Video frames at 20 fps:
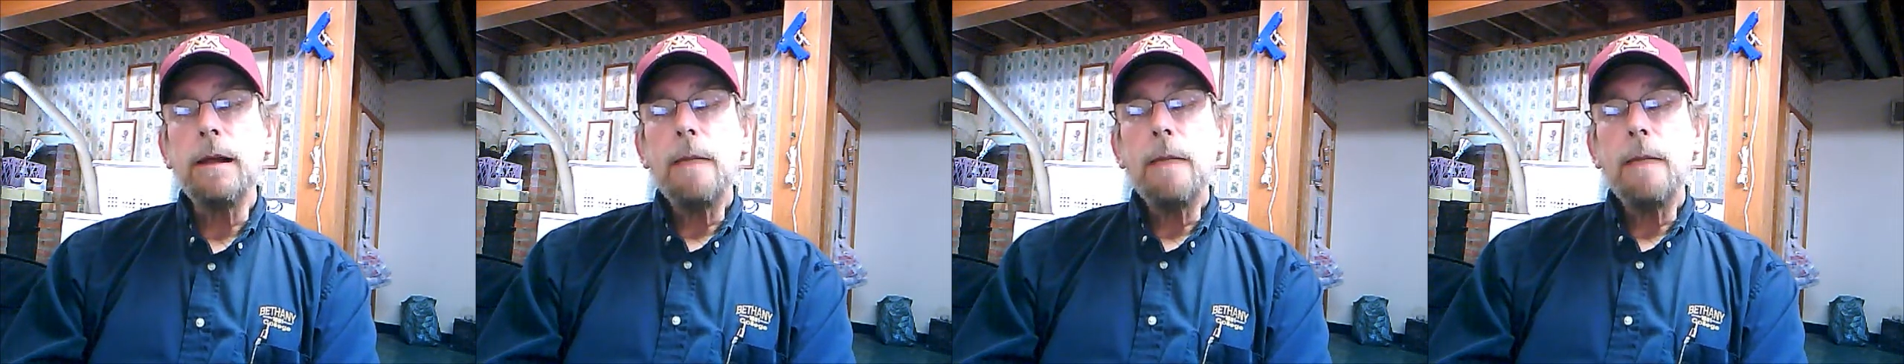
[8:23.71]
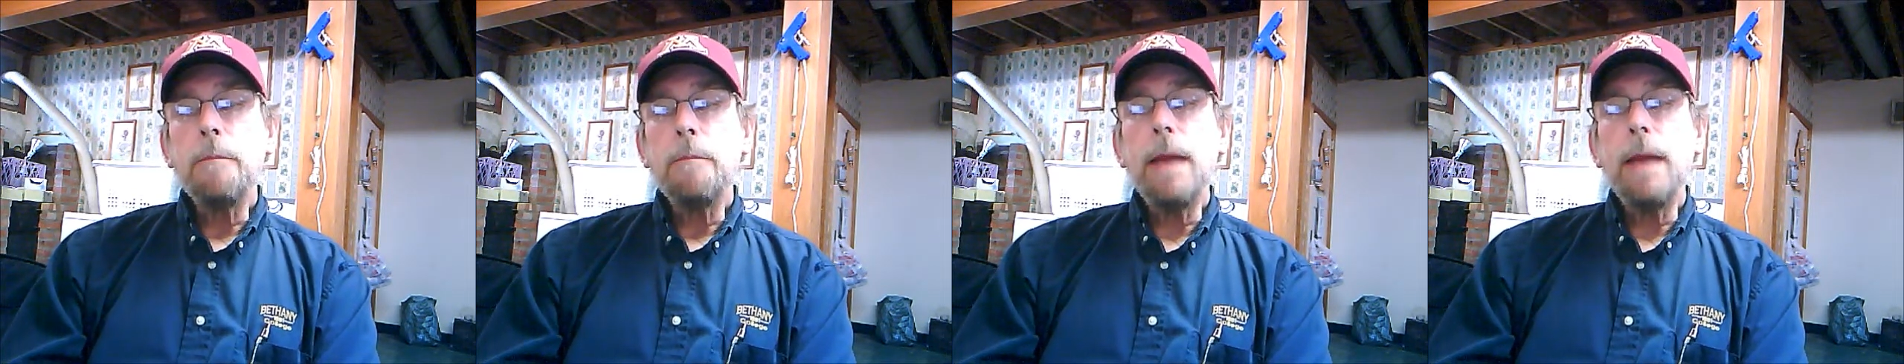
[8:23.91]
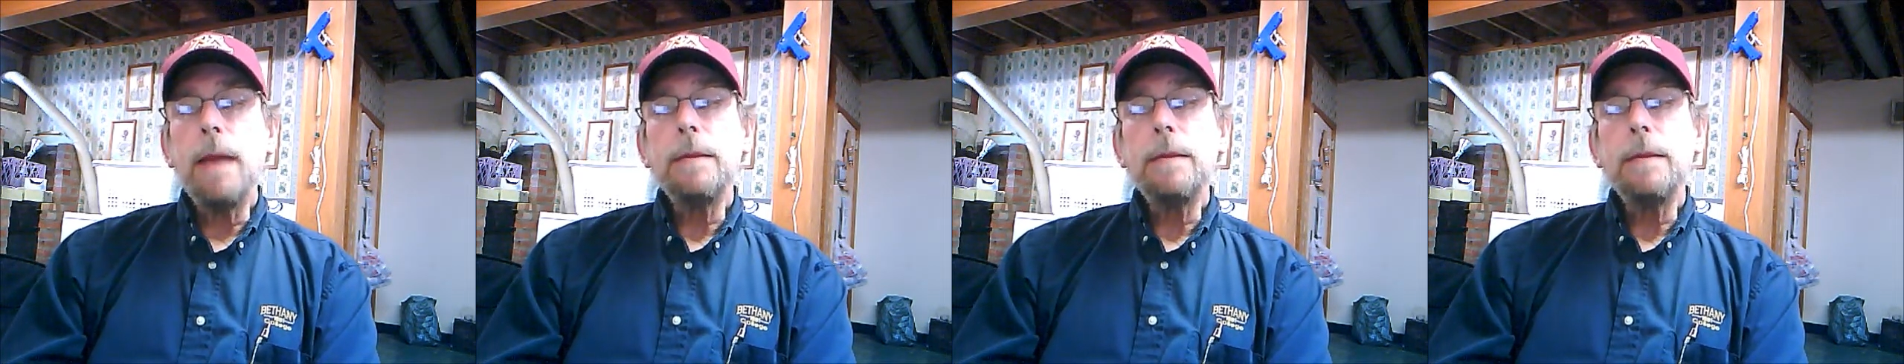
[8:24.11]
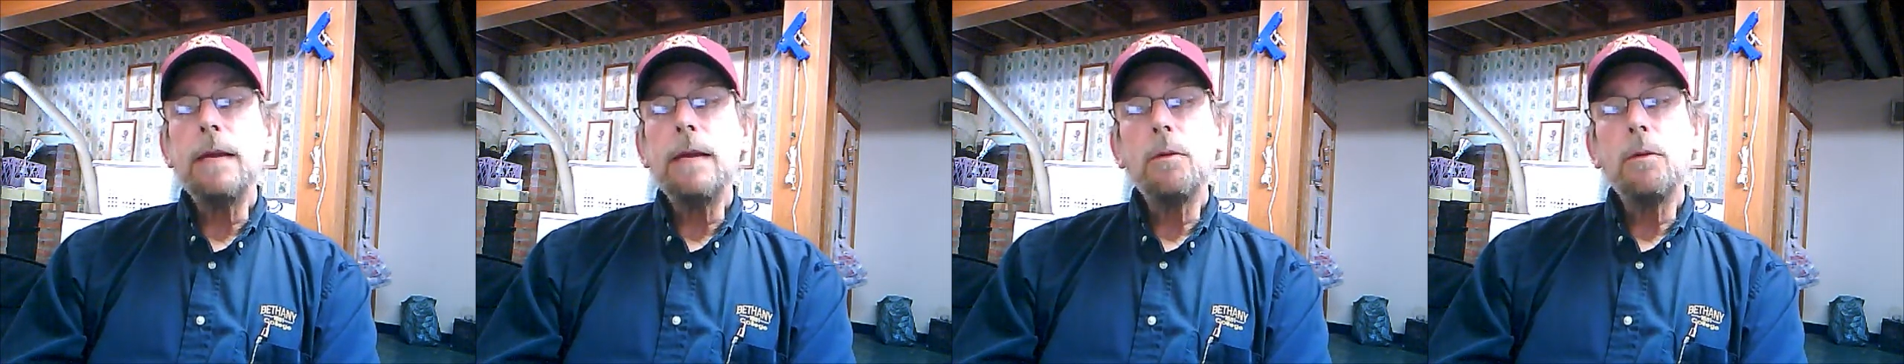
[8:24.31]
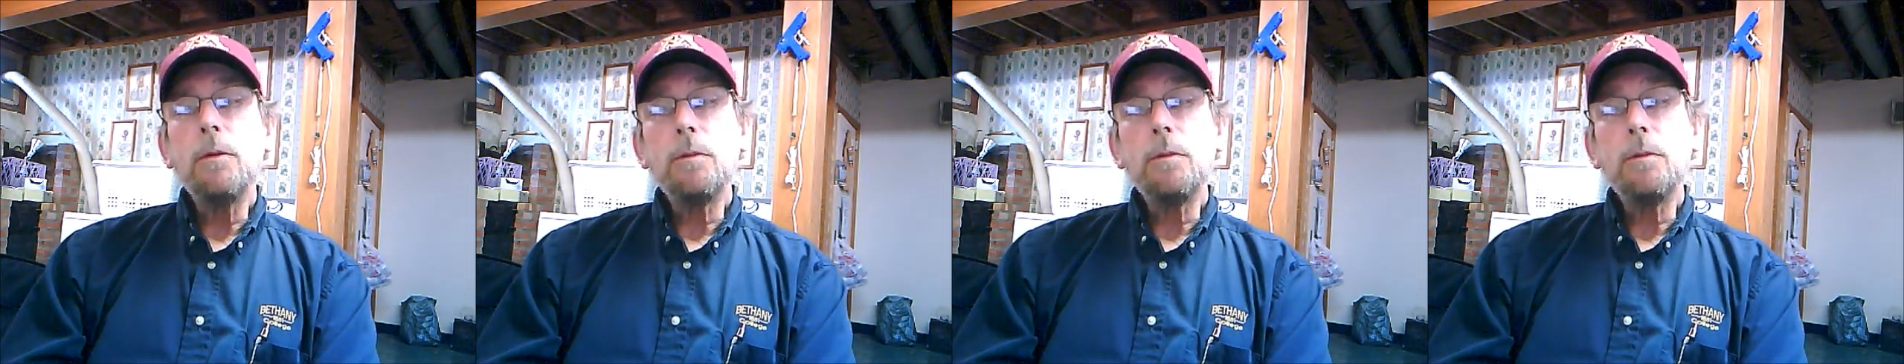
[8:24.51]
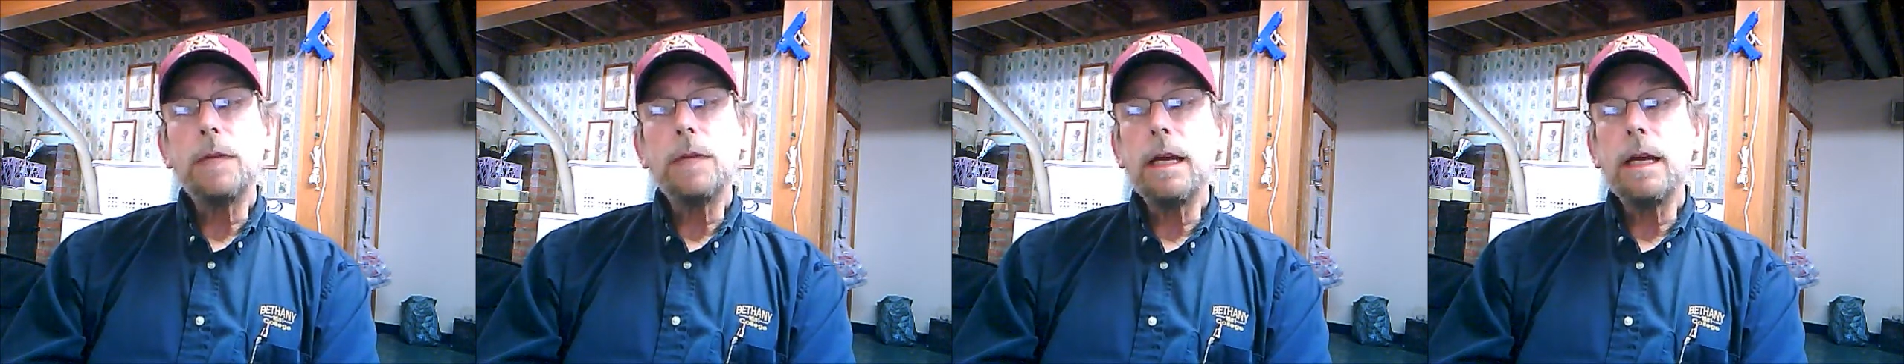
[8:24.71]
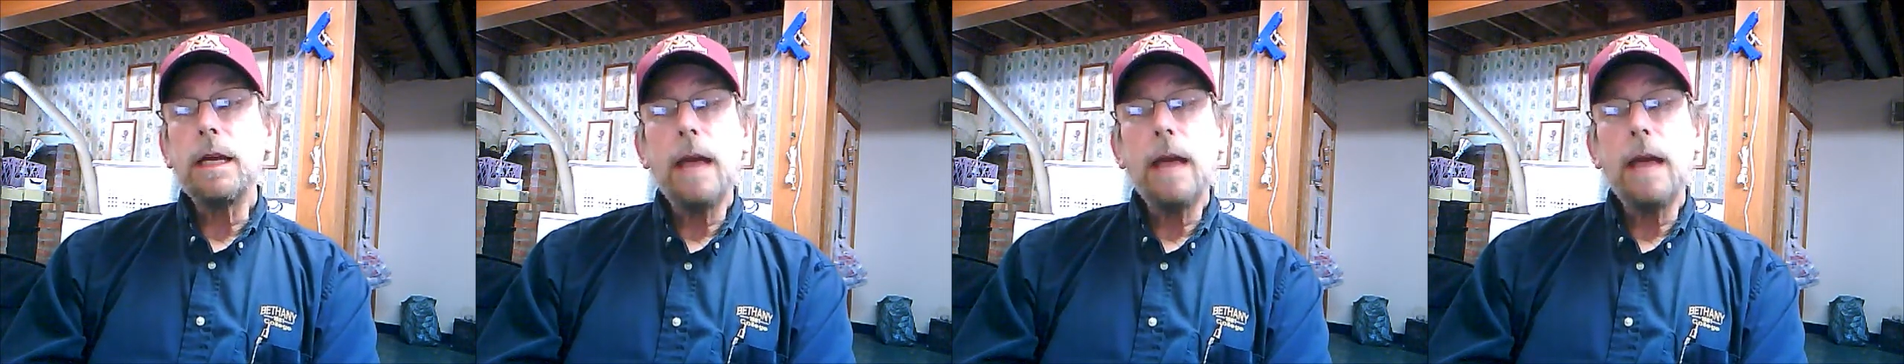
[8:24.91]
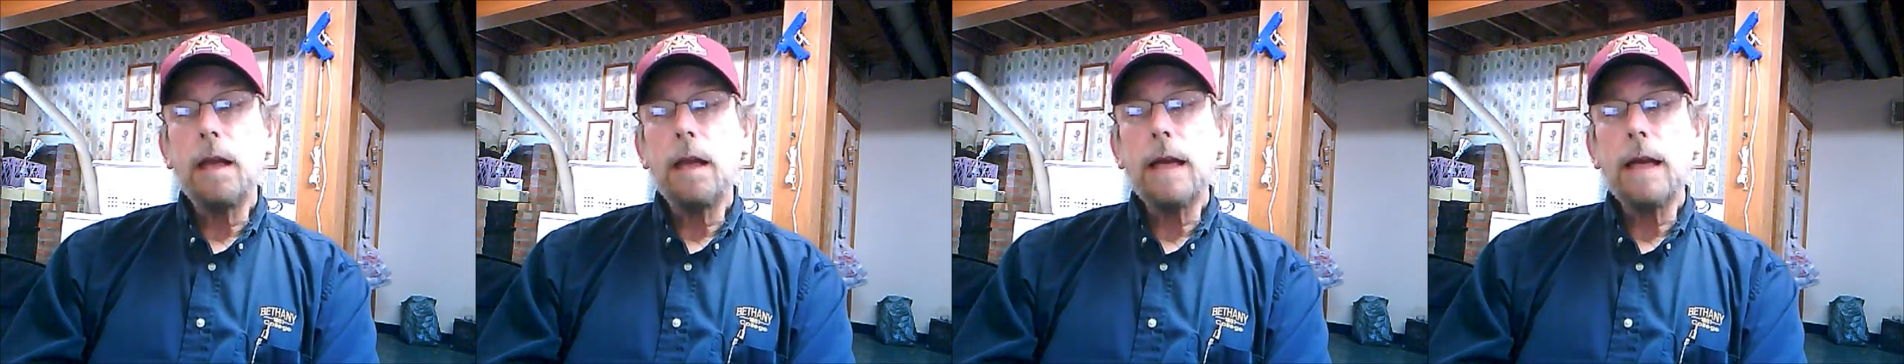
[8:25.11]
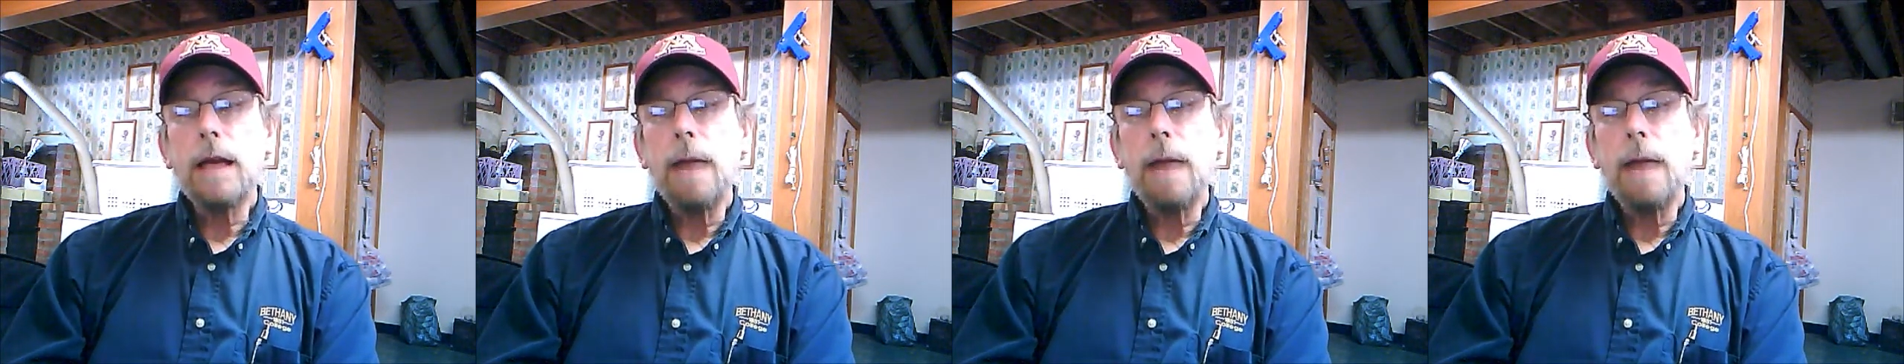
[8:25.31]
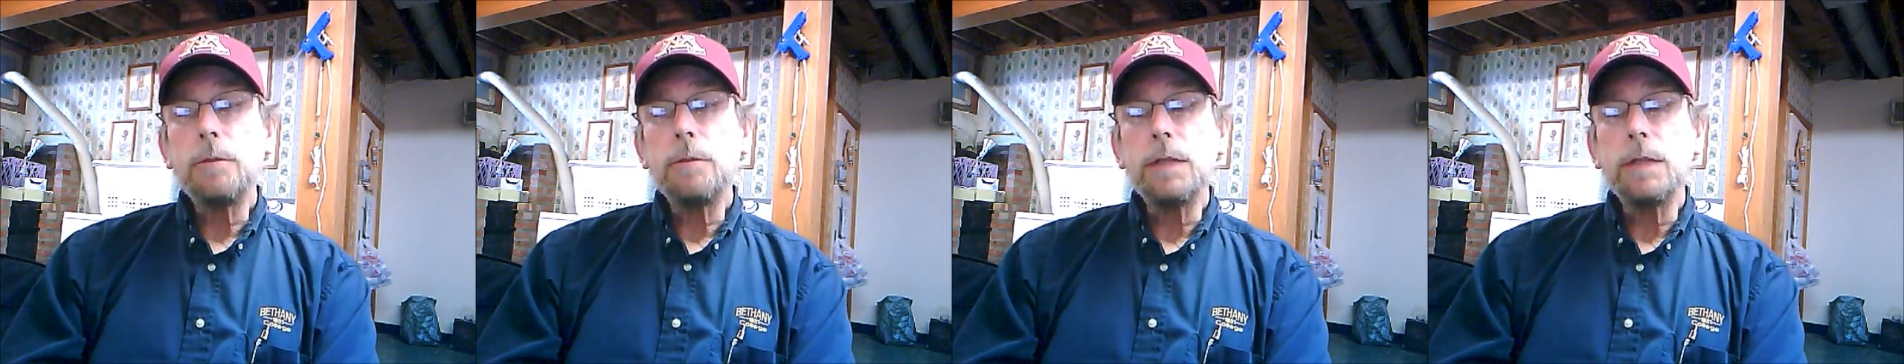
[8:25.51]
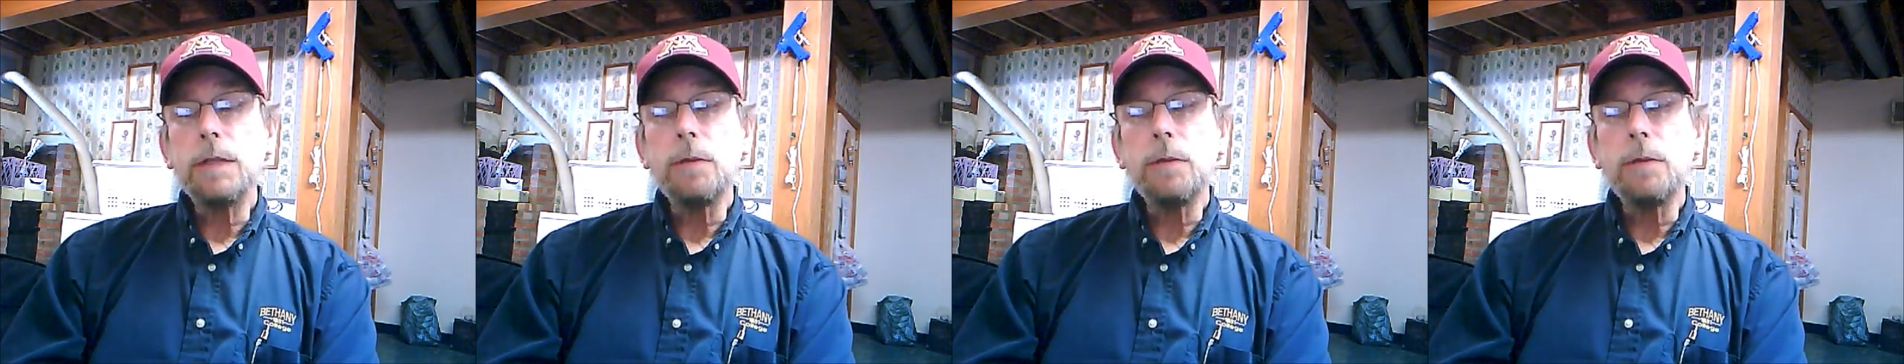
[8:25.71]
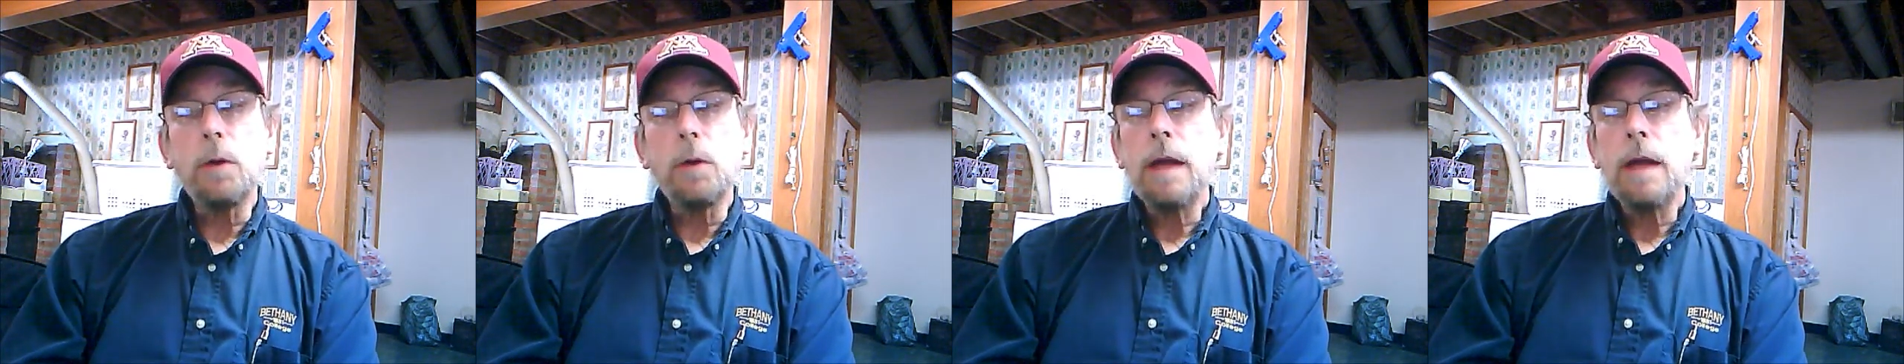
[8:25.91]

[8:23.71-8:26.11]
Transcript: Maybe the helicopter didn't work.